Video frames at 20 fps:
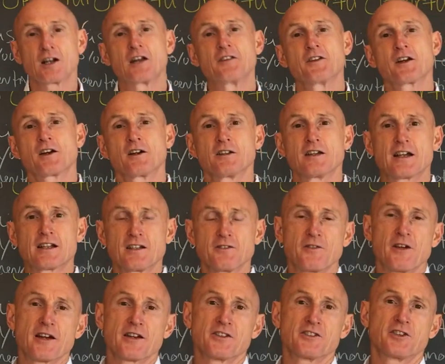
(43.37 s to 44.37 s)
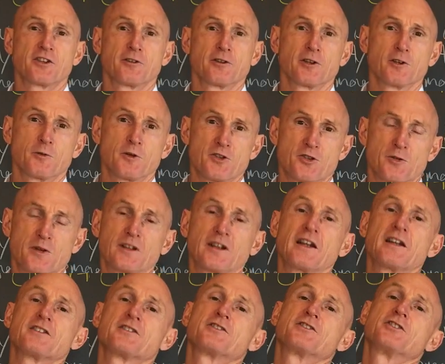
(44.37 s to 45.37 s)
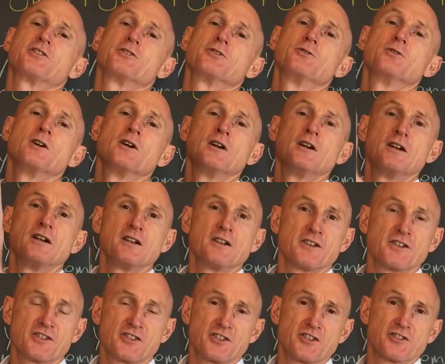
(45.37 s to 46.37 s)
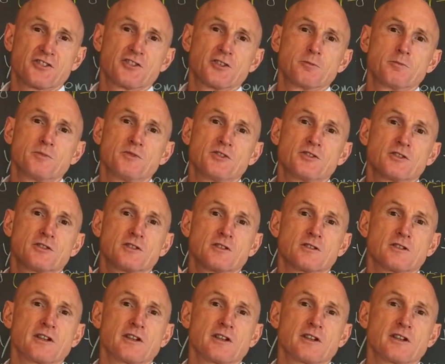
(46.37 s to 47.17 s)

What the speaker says: and the collective exterior, which relates to systems,